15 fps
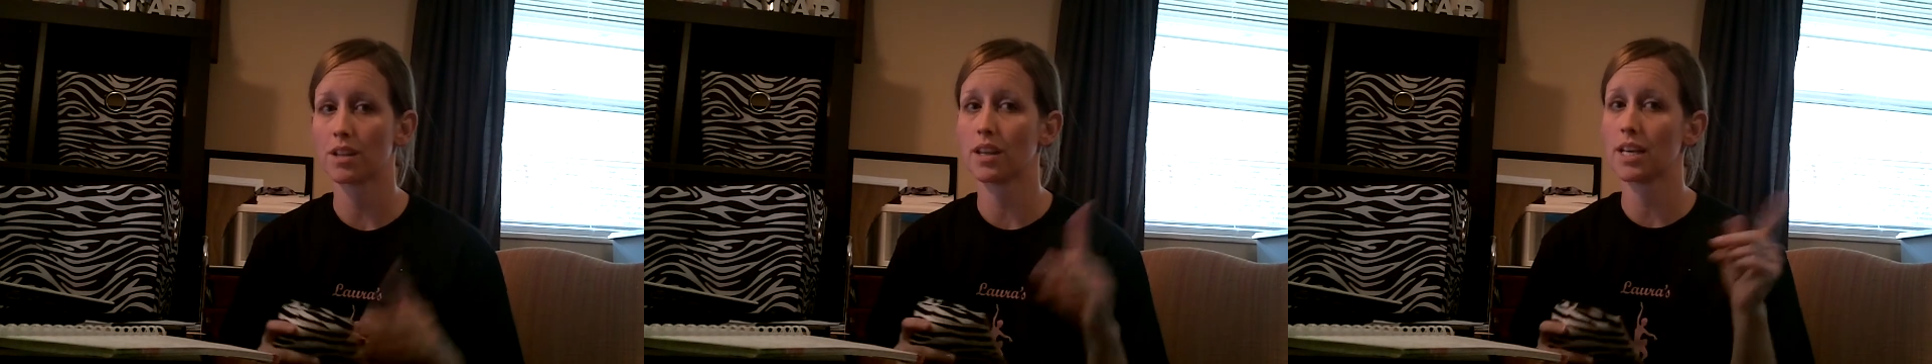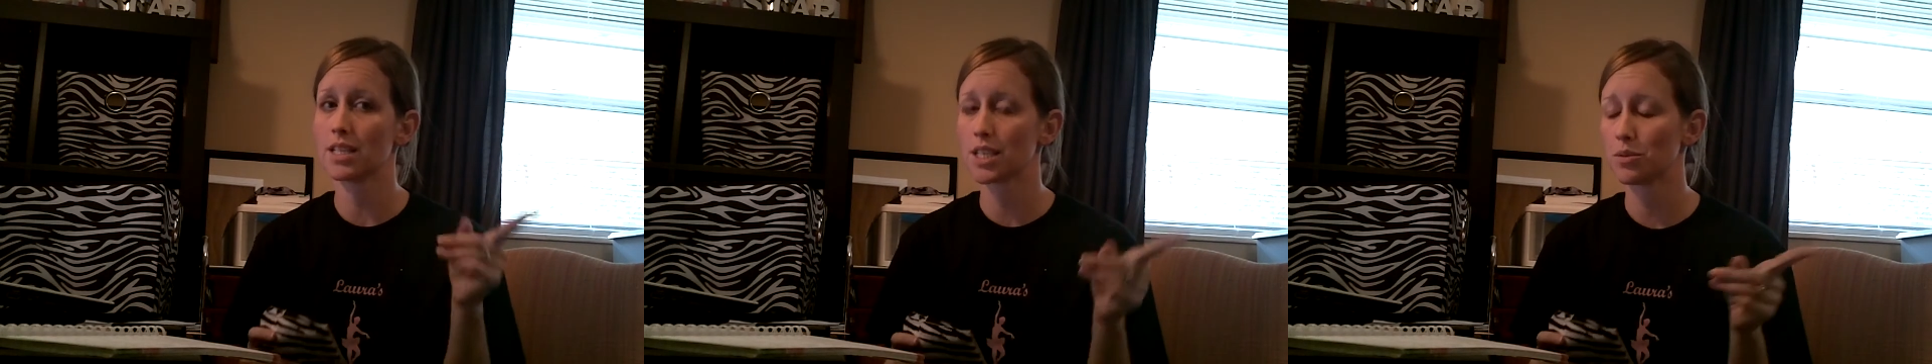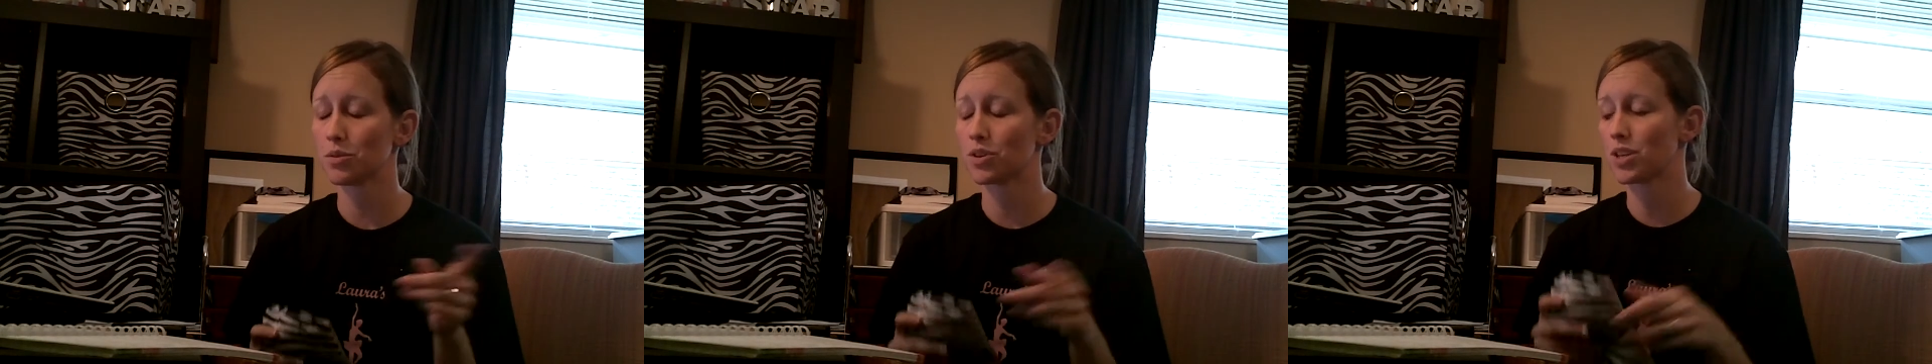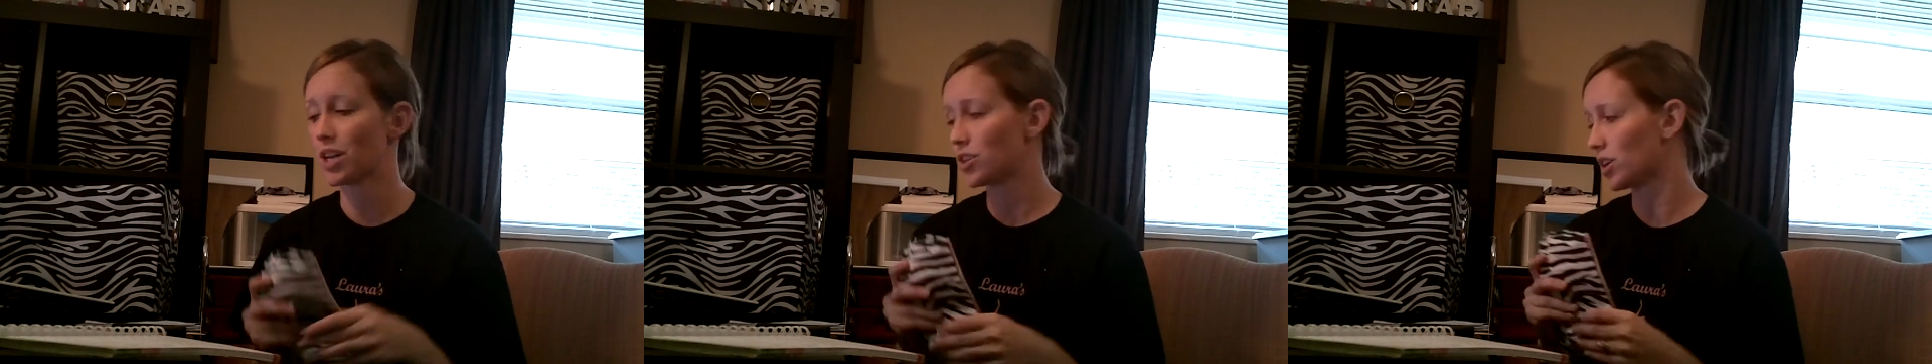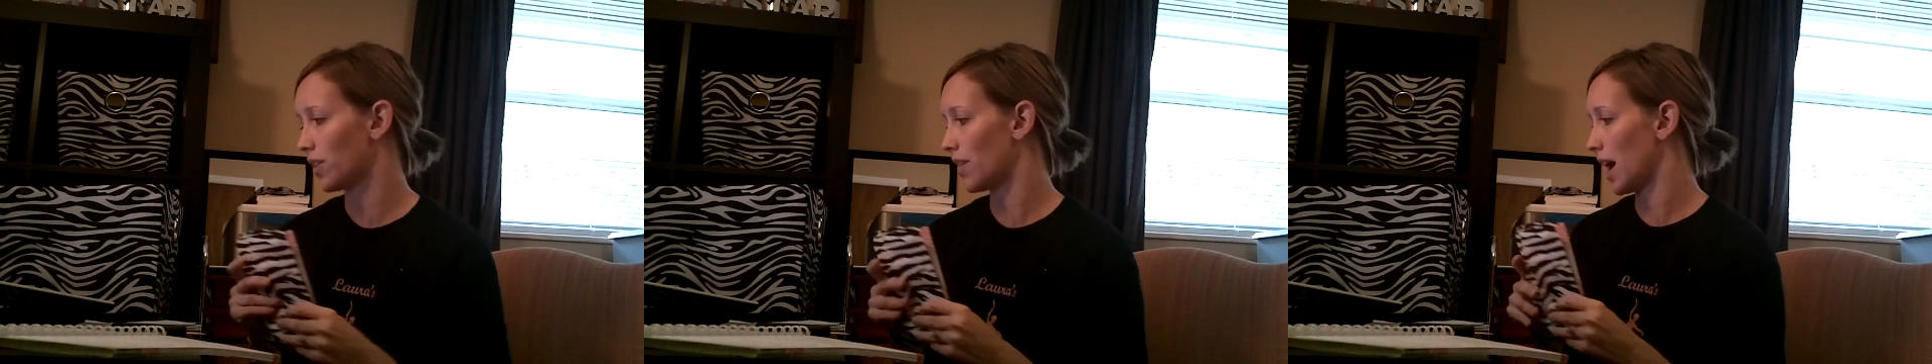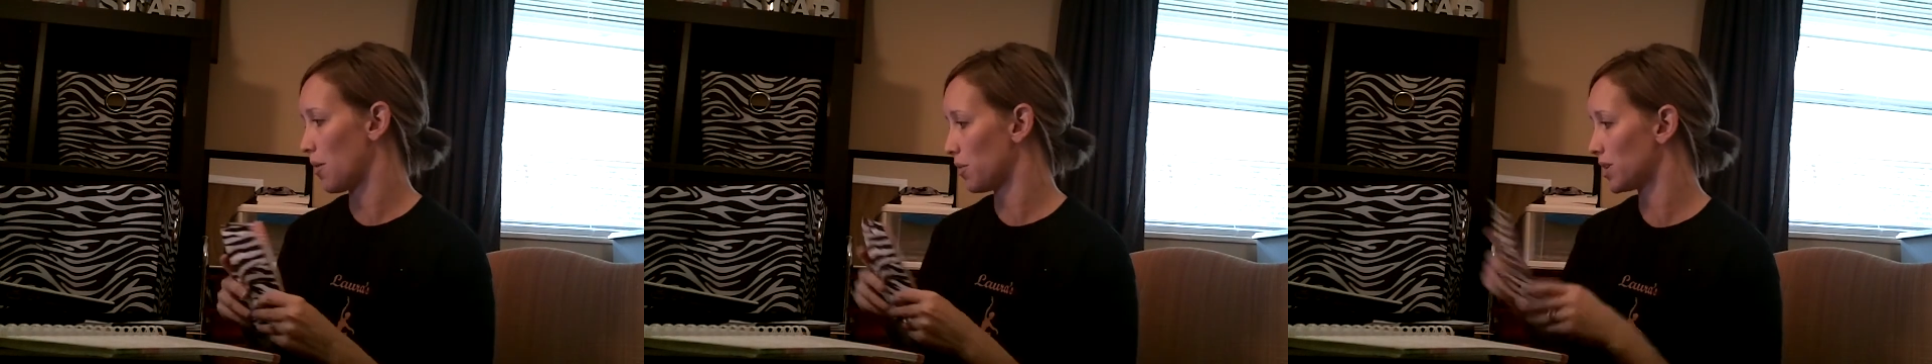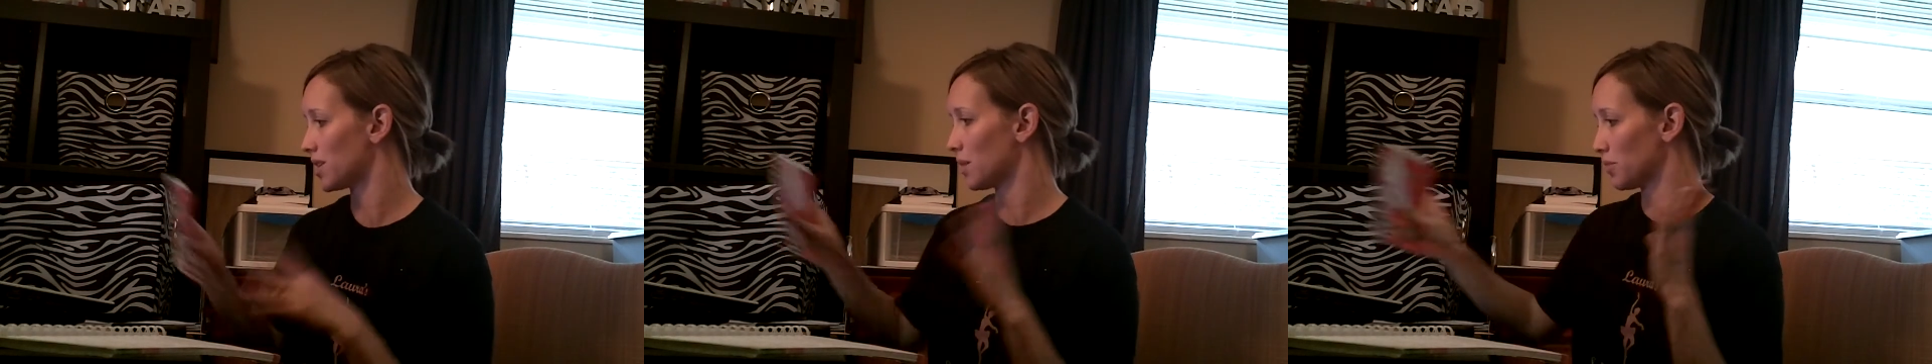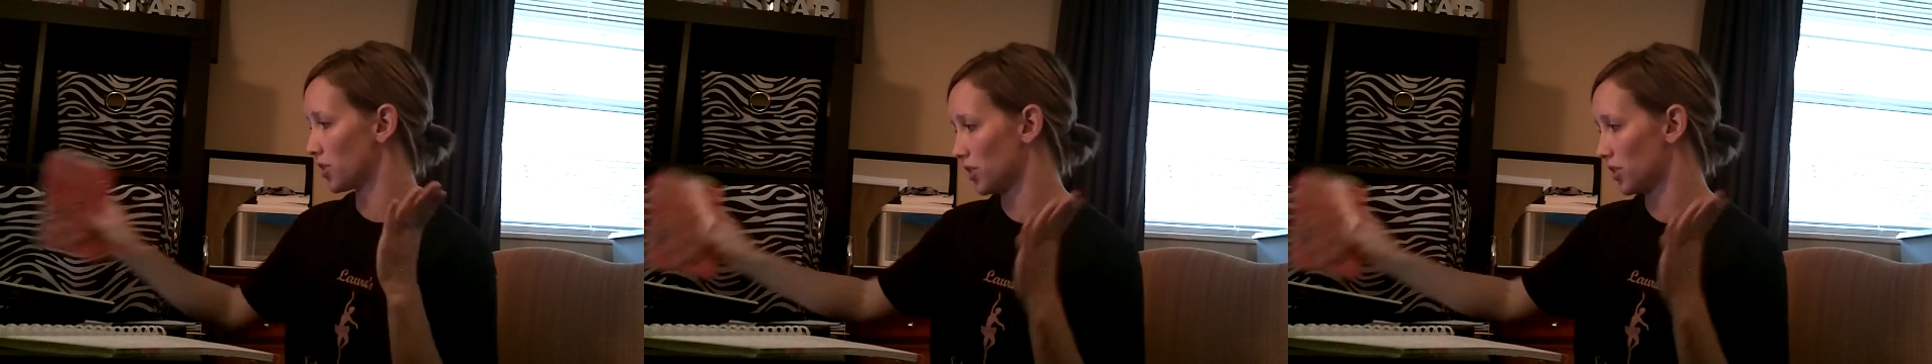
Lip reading: and Lacey will touch on that, what some